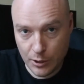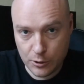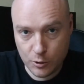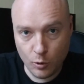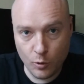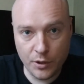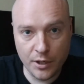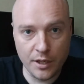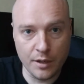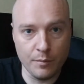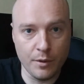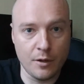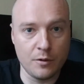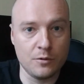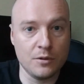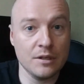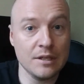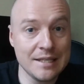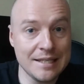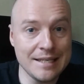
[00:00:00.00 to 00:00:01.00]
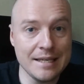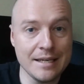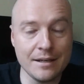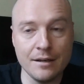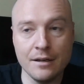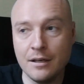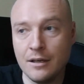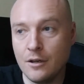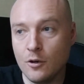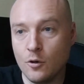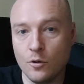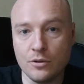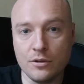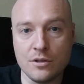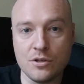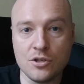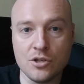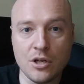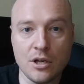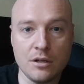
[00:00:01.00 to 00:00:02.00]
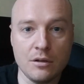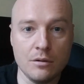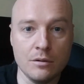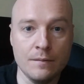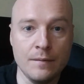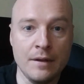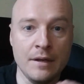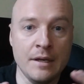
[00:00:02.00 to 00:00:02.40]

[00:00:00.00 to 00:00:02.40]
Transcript: talking about here on this channel.